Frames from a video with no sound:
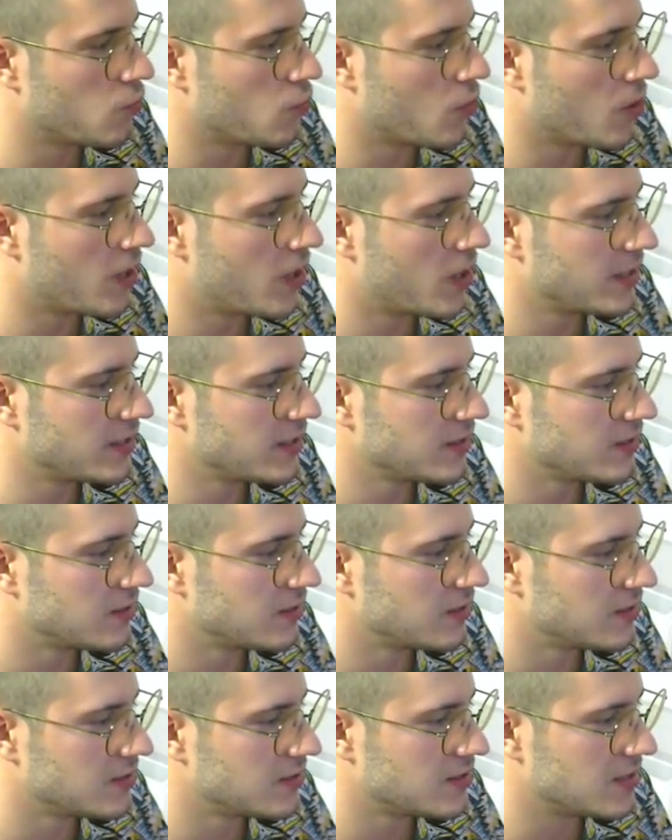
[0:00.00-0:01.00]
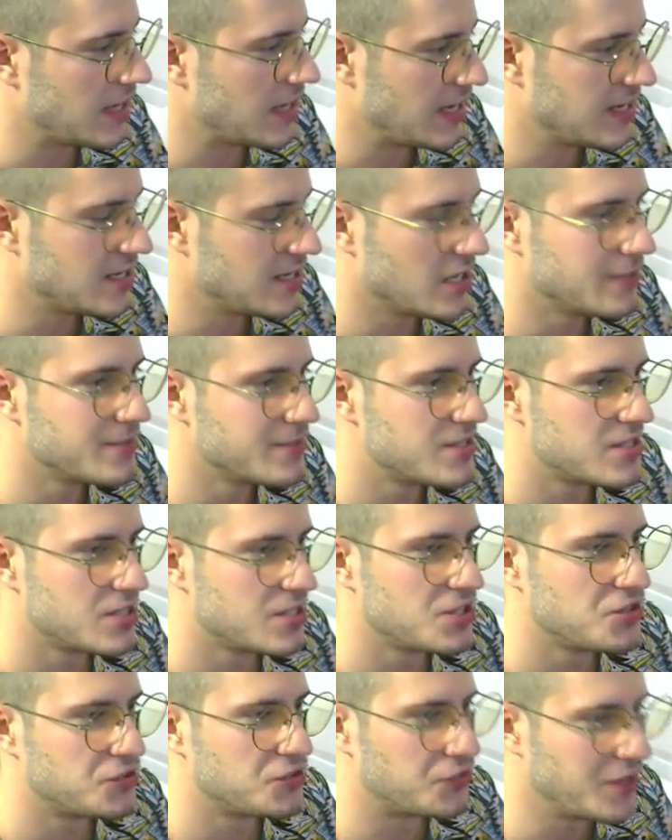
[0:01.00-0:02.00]
Warring
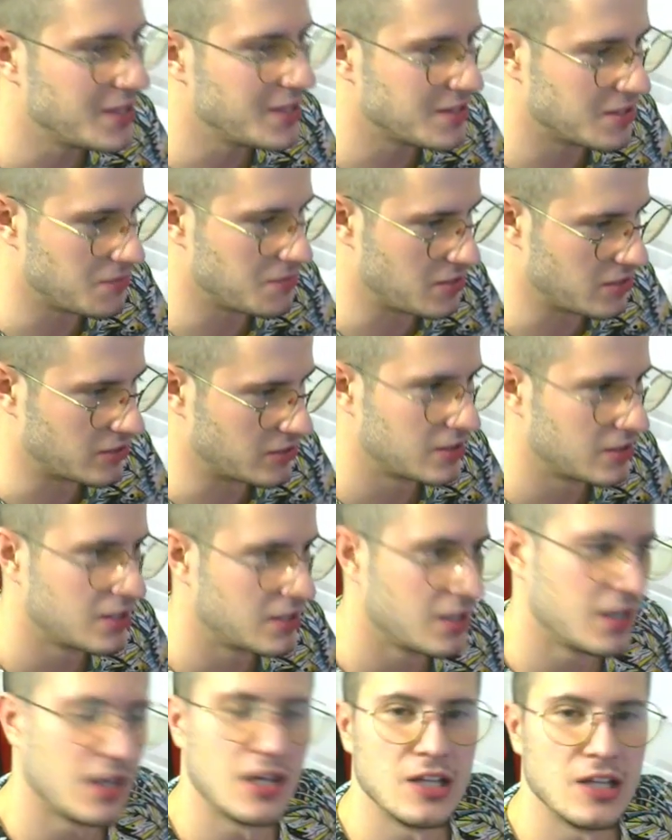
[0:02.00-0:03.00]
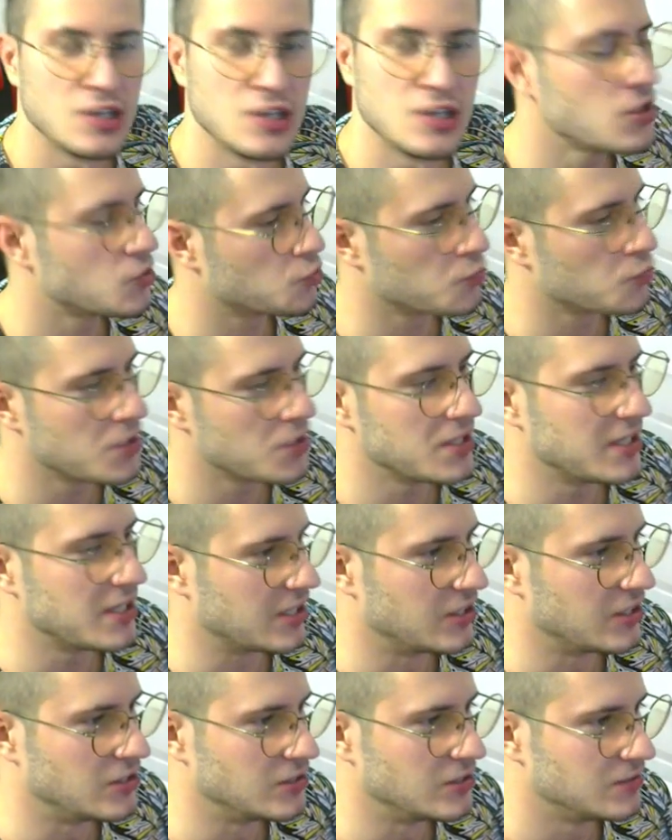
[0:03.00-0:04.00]
Kingdoms Tryndamere. Looks really
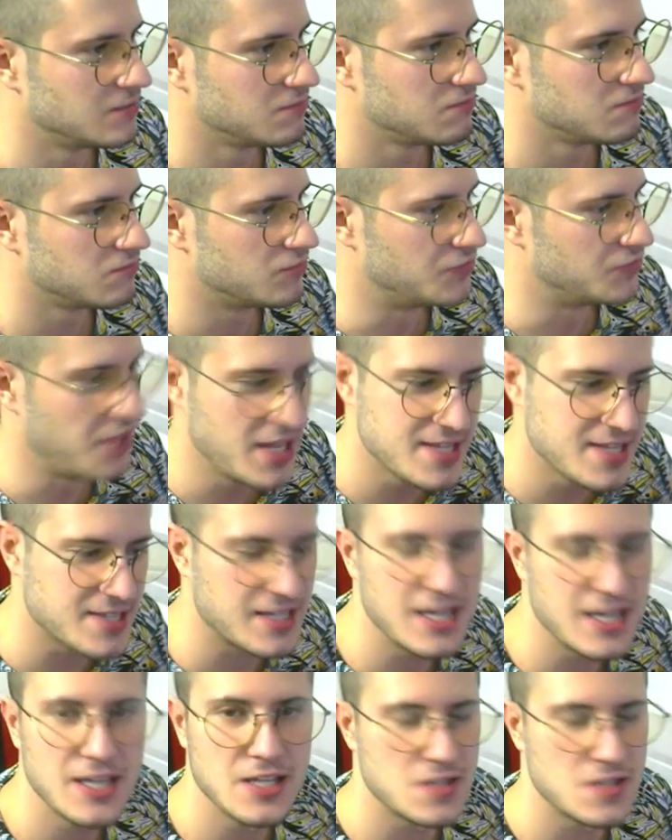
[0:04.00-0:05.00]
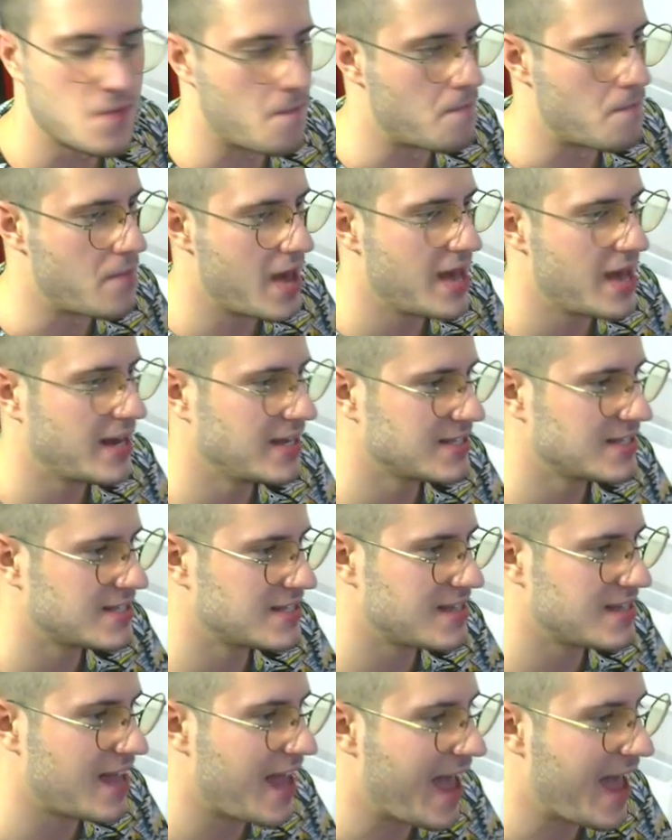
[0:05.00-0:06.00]
cool. This skin is
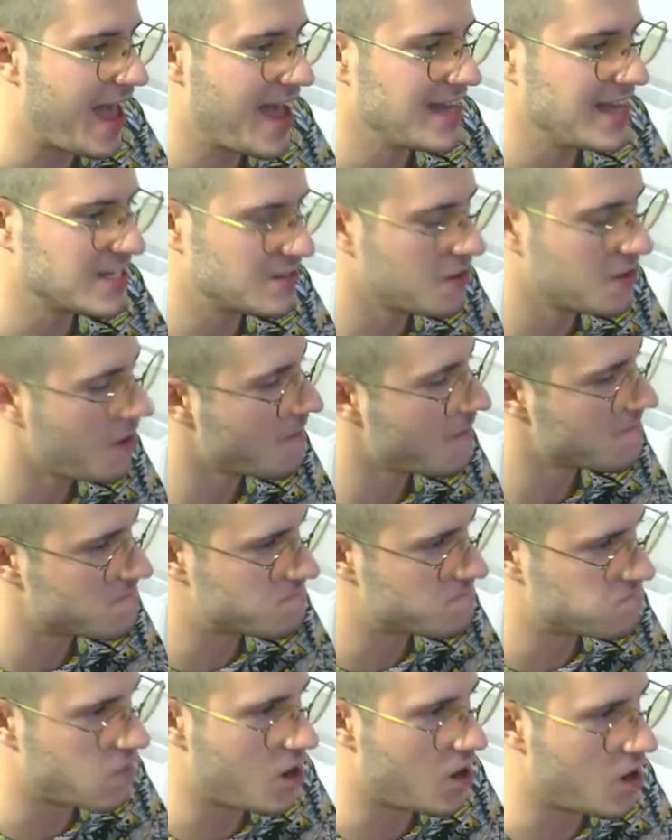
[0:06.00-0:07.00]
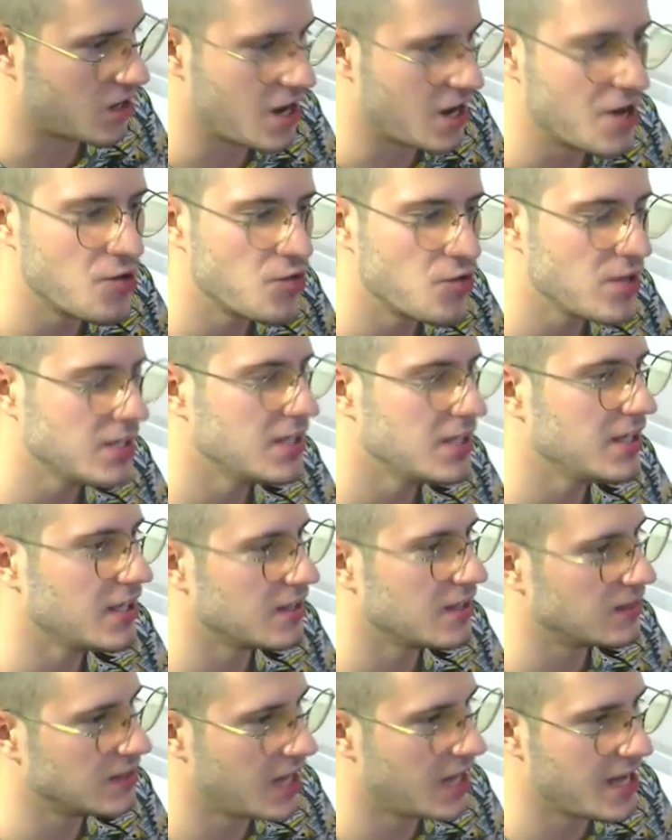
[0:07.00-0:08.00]
badass as fuck. I really
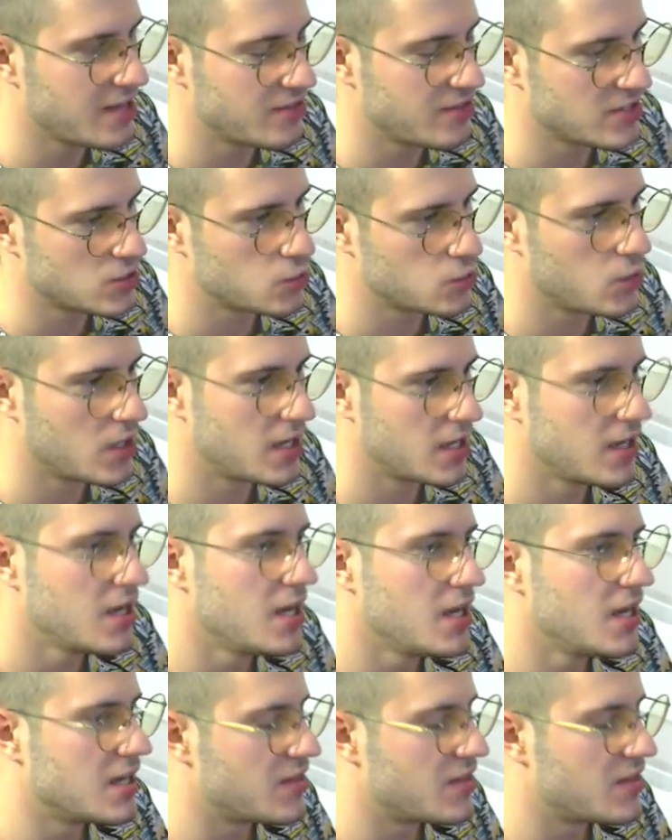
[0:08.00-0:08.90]
like this one.